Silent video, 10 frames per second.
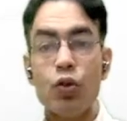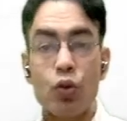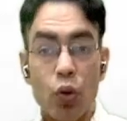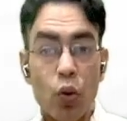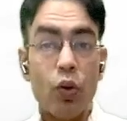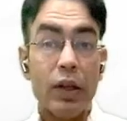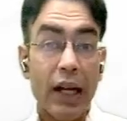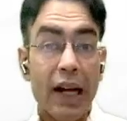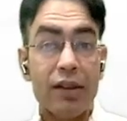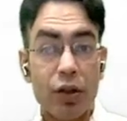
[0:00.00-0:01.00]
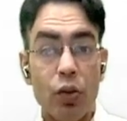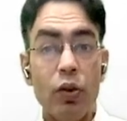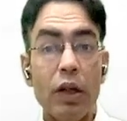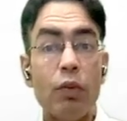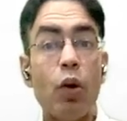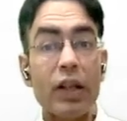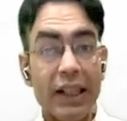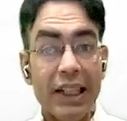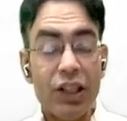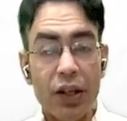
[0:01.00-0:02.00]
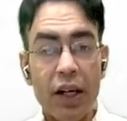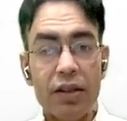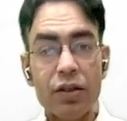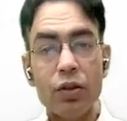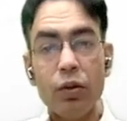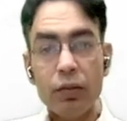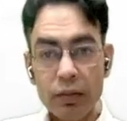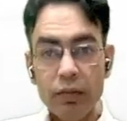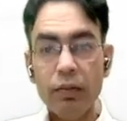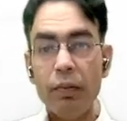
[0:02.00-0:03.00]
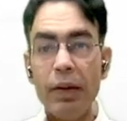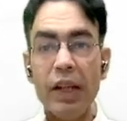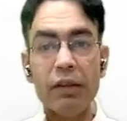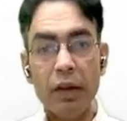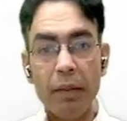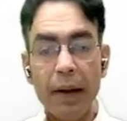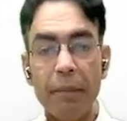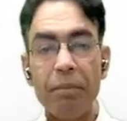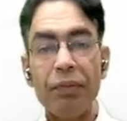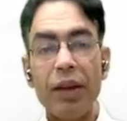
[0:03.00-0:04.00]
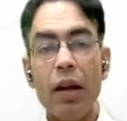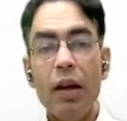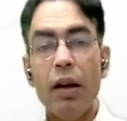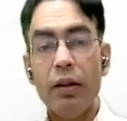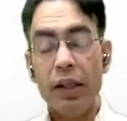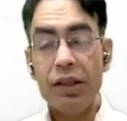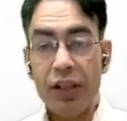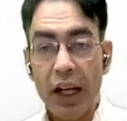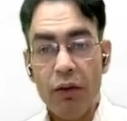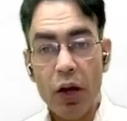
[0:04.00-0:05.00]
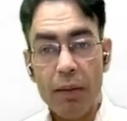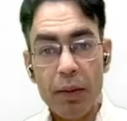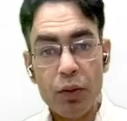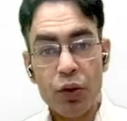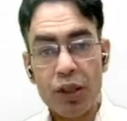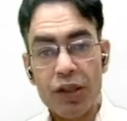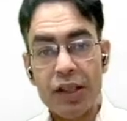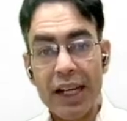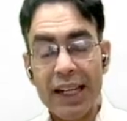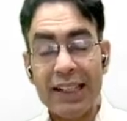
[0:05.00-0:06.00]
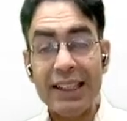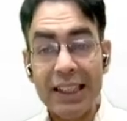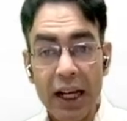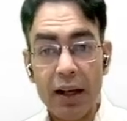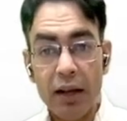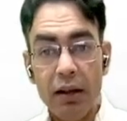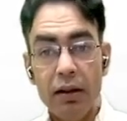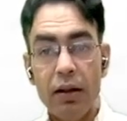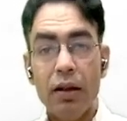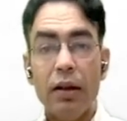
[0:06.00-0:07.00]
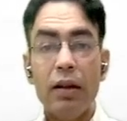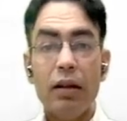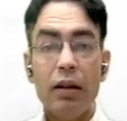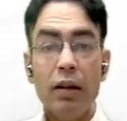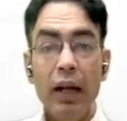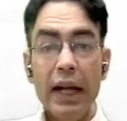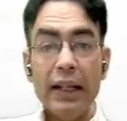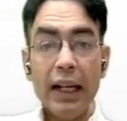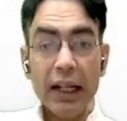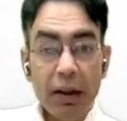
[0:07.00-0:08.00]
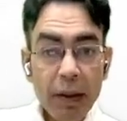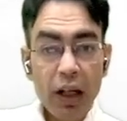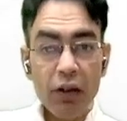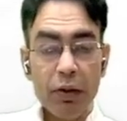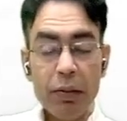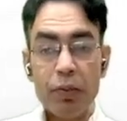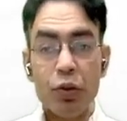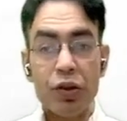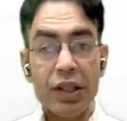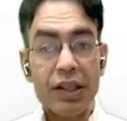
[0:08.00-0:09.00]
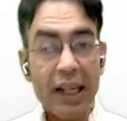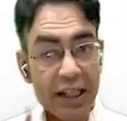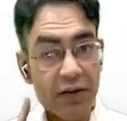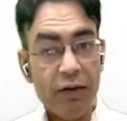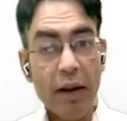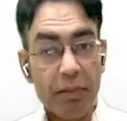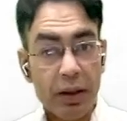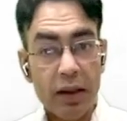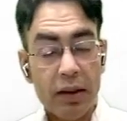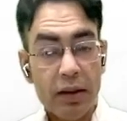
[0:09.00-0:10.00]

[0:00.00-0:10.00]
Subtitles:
So they ask you that what initiates, so PS flipping. The stain for apoptosis is tunnel, and the inhibitor of apoptosis is flip.